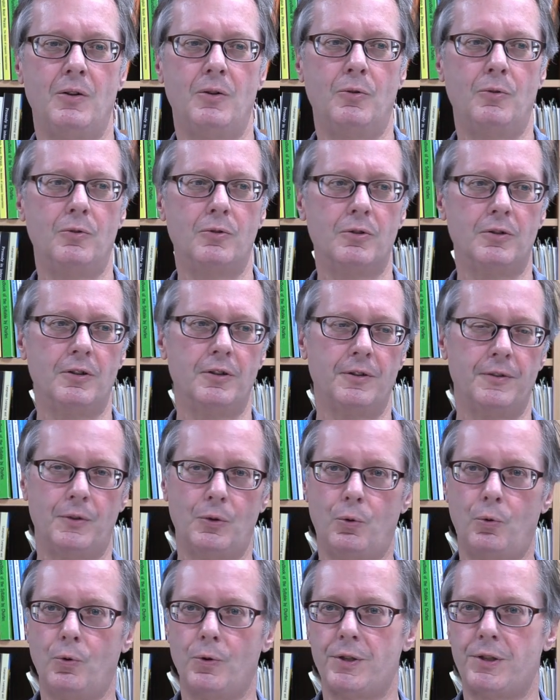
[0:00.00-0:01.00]
Or
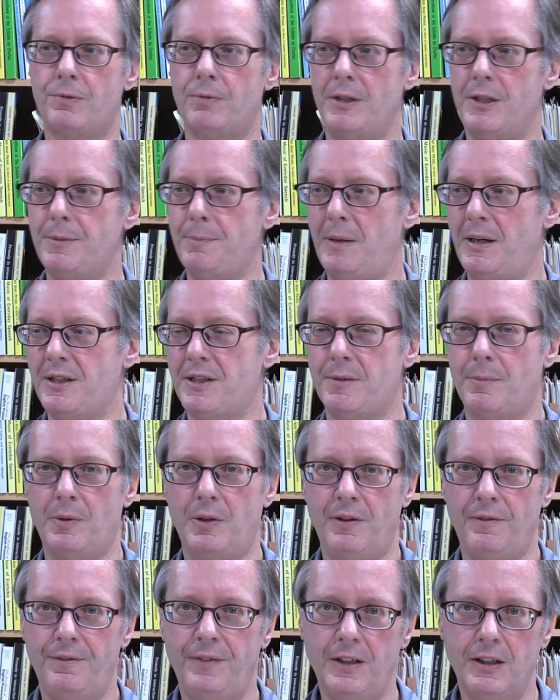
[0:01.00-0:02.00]
the horse raced past the
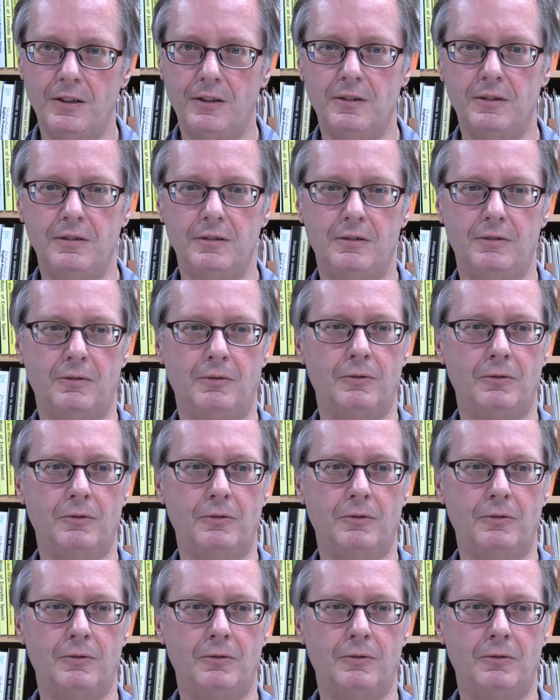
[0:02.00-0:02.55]
barn fell?